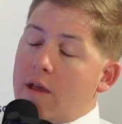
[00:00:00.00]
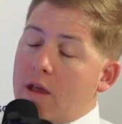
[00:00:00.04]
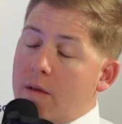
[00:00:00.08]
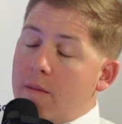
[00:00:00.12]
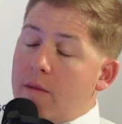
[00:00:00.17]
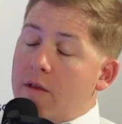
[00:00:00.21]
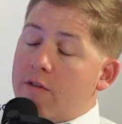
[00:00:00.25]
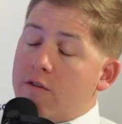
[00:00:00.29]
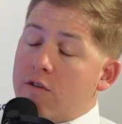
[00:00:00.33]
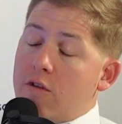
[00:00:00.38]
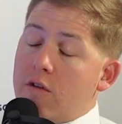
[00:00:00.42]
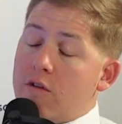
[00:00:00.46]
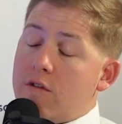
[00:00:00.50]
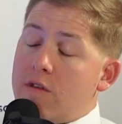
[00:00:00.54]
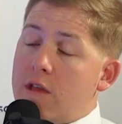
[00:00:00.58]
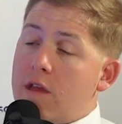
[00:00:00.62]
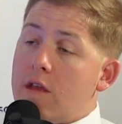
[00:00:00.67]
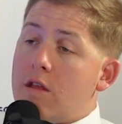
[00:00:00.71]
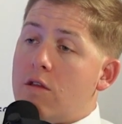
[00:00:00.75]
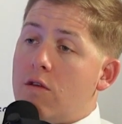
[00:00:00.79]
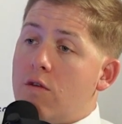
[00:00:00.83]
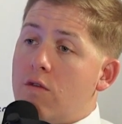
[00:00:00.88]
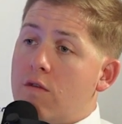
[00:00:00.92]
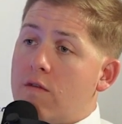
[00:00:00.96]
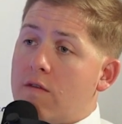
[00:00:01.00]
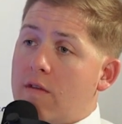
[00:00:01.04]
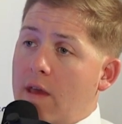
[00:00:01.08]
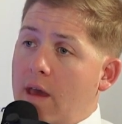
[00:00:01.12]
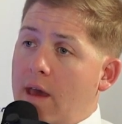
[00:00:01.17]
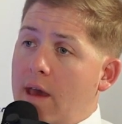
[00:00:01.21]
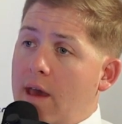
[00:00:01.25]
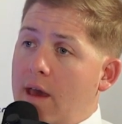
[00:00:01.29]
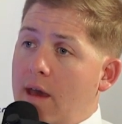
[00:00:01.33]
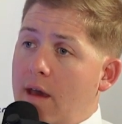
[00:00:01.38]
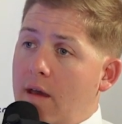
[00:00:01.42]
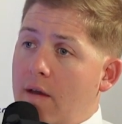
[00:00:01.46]
the commissioner did used to
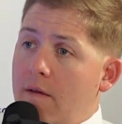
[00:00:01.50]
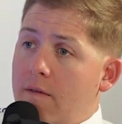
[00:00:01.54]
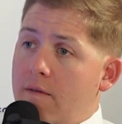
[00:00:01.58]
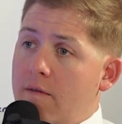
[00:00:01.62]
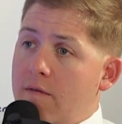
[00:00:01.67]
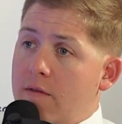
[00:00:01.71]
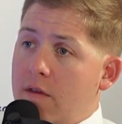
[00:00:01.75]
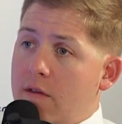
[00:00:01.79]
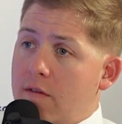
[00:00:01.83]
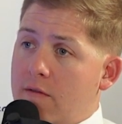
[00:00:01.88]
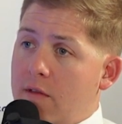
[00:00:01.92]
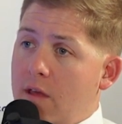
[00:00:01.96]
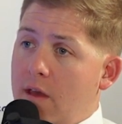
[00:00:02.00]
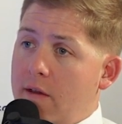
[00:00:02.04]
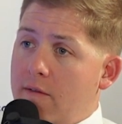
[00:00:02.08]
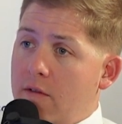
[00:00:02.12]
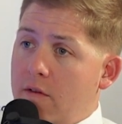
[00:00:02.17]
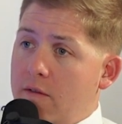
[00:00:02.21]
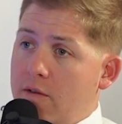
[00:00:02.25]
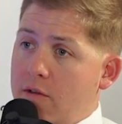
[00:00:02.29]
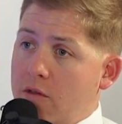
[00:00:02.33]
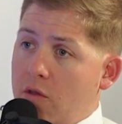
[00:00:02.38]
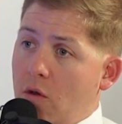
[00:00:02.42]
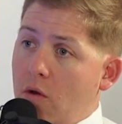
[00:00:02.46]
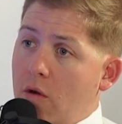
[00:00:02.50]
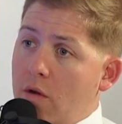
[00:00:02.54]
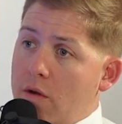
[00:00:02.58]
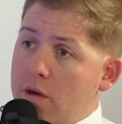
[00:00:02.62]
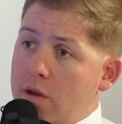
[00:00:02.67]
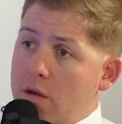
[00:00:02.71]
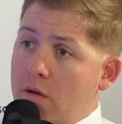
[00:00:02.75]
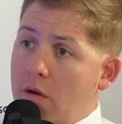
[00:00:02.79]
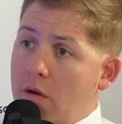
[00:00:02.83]
have this level of authority,